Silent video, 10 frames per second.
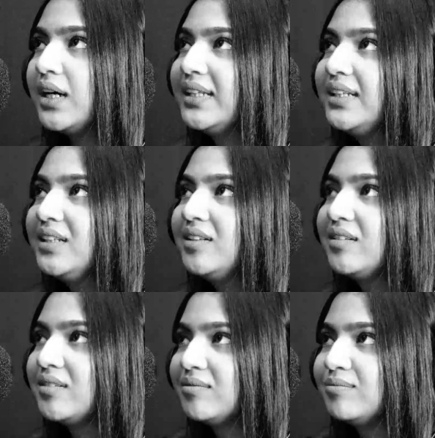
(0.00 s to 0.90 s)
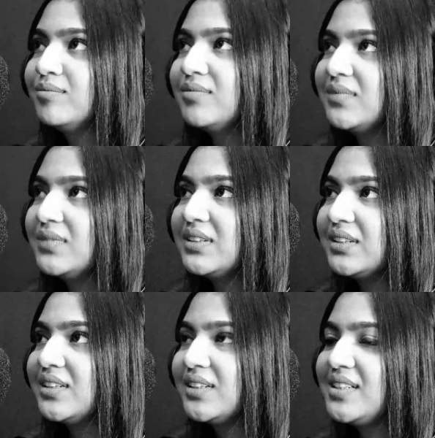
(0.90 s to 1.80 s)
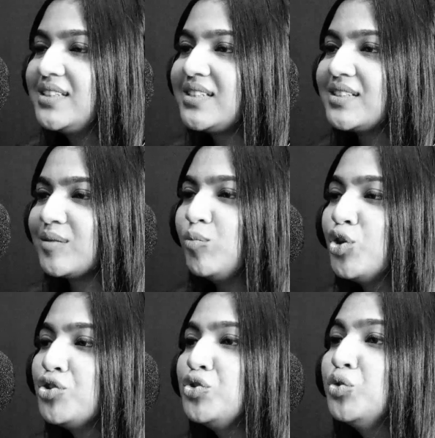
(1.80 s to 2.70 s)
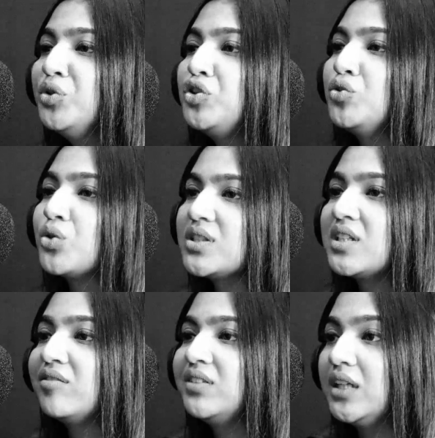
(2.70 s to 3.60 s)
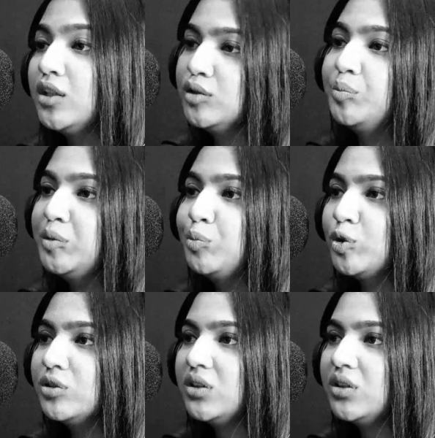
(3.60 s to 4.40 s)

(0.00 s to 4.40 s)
I think it's more to do with yourself than other people.